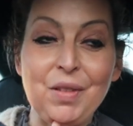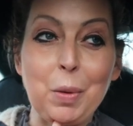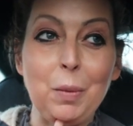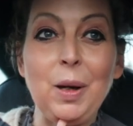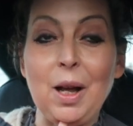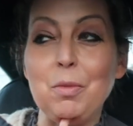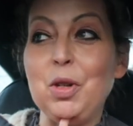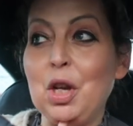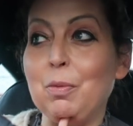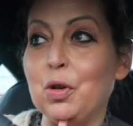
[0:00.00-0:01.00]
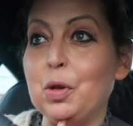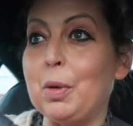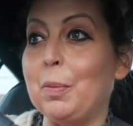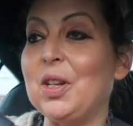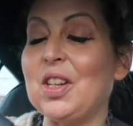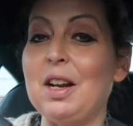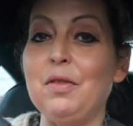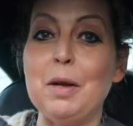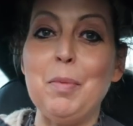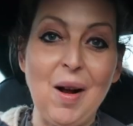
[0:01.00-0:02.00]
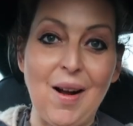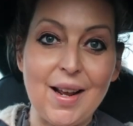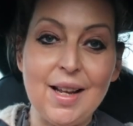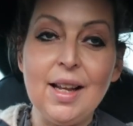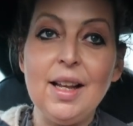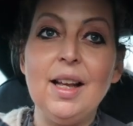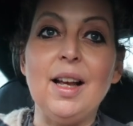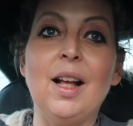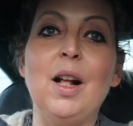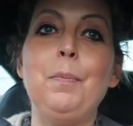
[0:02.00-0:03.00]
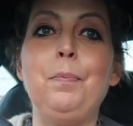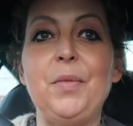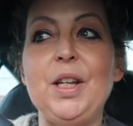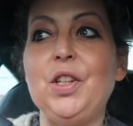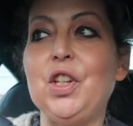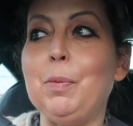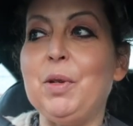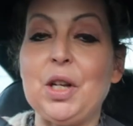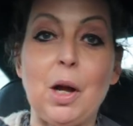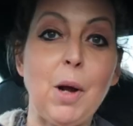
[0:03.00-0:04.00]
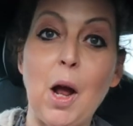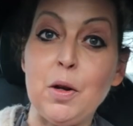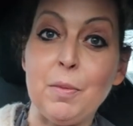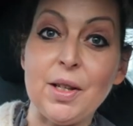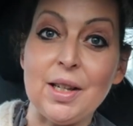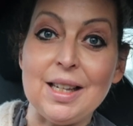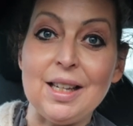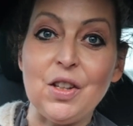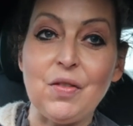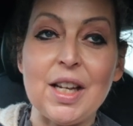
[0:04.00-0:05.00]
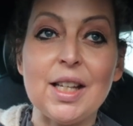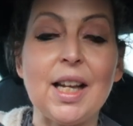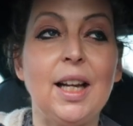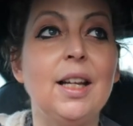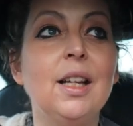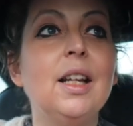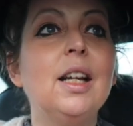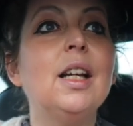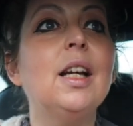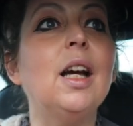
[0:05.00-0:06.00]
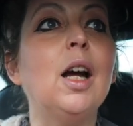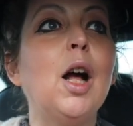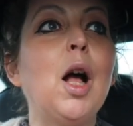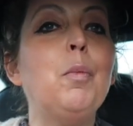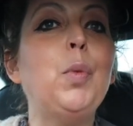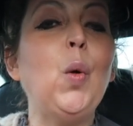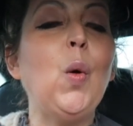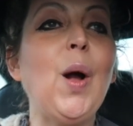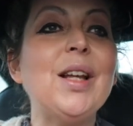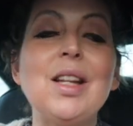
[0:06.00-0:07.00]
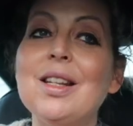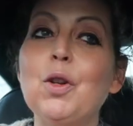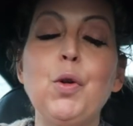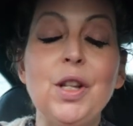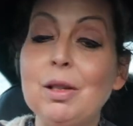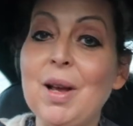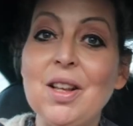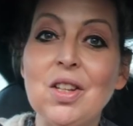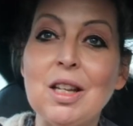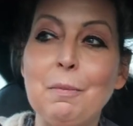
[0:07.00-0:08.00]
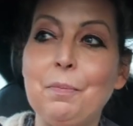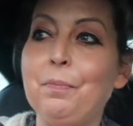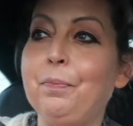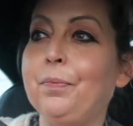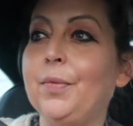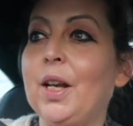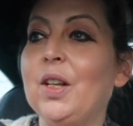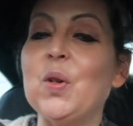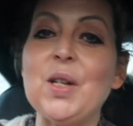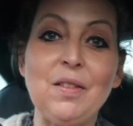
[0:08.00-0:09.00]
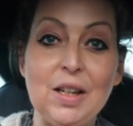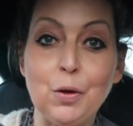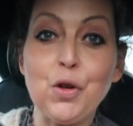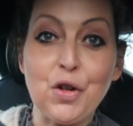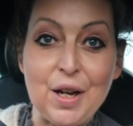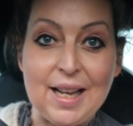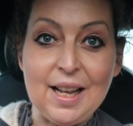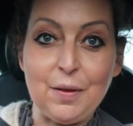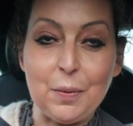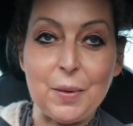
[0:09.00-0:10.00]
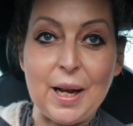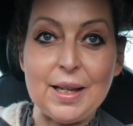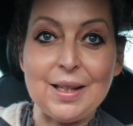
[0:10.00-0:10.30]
I probably like them too much, but because I live nearby, it's cheaper to go home, isn't it? Let's face it. But as it's Christmas, got to have a little treat, haven't we?